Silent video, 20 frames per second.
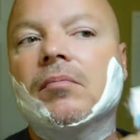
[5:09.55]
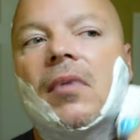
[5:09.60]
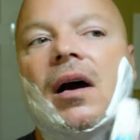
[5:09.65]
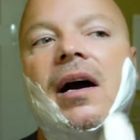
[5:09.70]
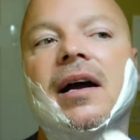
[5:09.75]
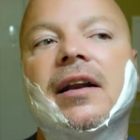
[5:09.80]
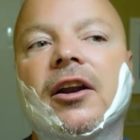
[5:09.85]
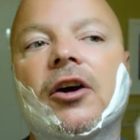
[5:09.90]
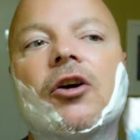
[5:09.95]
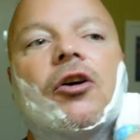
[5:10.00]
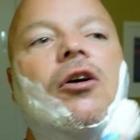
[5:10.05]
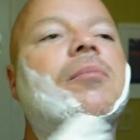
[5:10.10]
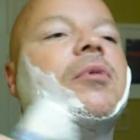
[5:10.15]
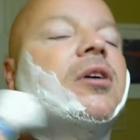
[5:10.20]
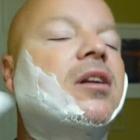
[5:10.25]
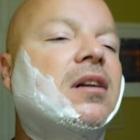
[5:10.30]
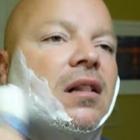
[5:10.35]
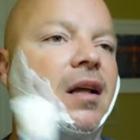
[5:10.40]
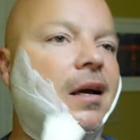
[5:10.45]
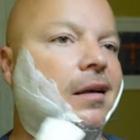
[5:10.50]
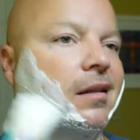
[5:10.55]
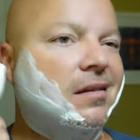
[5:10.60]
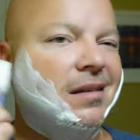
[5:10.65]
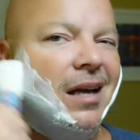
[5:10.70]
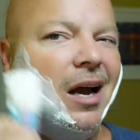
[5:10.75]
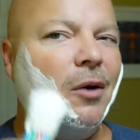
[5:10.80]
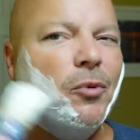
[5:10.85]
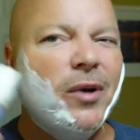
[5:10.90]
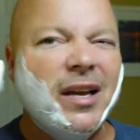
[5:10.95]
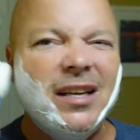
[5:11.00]
I know I'm gonna like this.
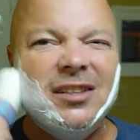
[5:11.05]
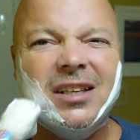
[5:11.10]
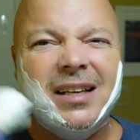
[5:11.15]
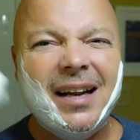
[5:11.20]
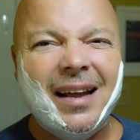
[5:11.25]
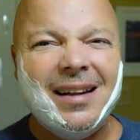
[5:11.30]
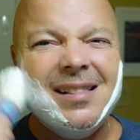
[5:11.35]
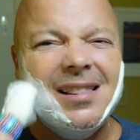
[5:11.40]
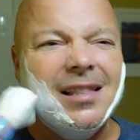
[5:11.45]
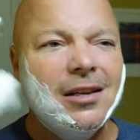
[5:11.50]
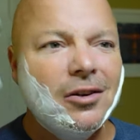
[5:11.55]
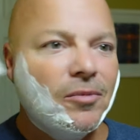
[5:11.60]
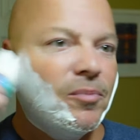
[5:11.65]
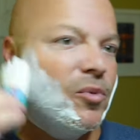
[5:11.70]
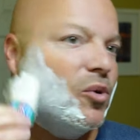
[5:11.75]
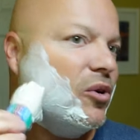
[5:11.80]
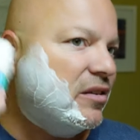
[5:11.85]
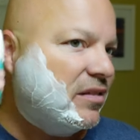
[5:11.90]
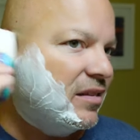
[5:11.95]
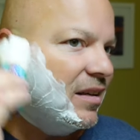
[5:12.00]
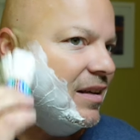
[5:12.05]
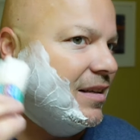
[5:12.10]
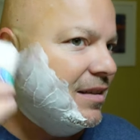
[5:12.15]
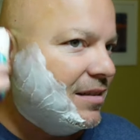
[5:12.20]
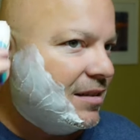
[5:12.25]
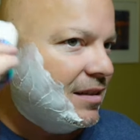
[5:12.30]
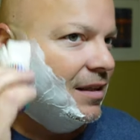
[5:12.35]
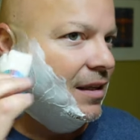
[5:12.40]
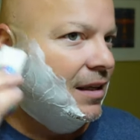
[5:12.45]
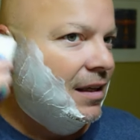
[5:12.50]
I wish it had a little more
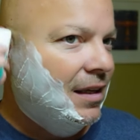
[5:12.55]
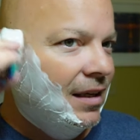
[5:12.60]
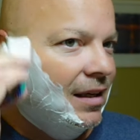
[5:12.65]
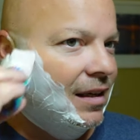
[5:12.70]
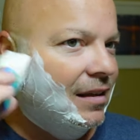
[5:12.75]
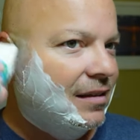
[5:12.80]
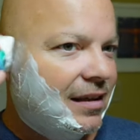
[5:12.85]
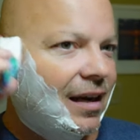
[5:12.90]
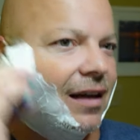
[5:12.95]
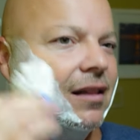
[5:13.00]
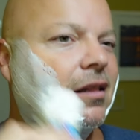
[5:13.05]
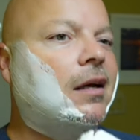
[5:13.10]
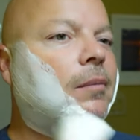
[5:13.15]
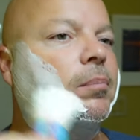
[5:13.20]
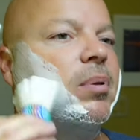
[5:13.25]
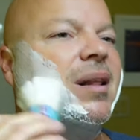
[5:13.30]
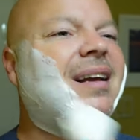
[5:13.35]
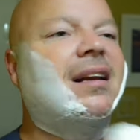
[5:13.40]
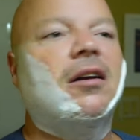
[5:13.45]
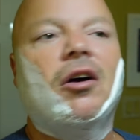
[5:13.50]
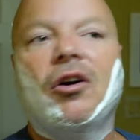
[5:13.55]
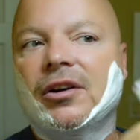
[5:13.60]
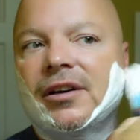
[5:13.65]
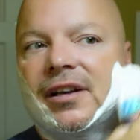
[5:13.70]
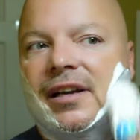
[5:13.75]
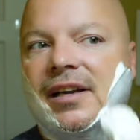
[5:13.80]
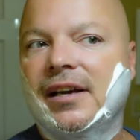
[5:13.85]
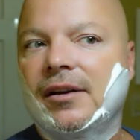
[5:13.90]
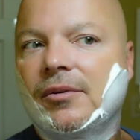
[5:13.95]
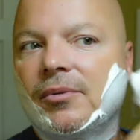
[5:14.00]
scent. It's kind of like playing hard
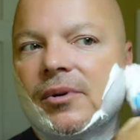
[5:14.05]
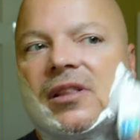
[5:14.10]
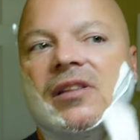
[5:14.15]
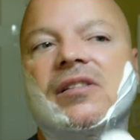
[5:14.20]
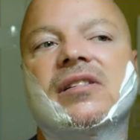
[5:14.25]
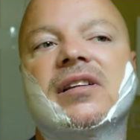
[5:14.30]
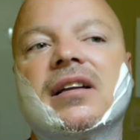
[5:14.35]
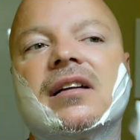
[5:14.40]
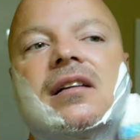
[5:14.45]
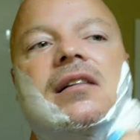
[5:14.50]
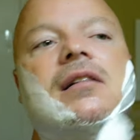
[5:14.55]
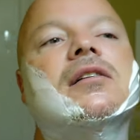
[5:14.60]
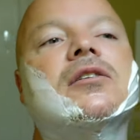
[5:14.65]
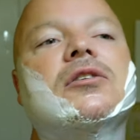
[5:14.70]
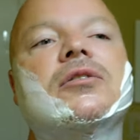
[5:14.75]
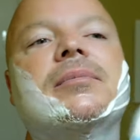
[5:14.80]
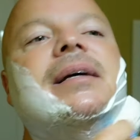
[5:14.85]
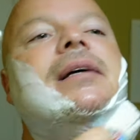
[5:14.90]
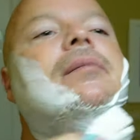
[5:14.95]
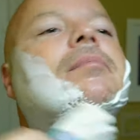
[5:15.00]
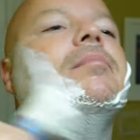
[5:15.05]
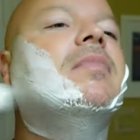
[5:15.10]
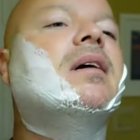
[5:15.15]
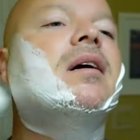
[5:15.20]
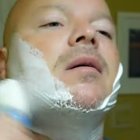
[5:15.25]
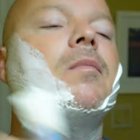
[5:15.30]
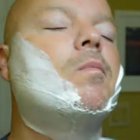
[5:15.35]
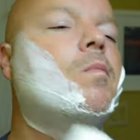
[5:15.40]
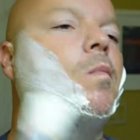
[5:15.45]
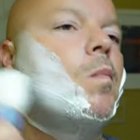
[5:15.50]
to get with the scent a little bit,
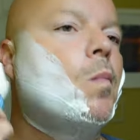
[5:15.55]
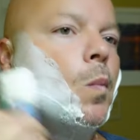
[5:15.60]
but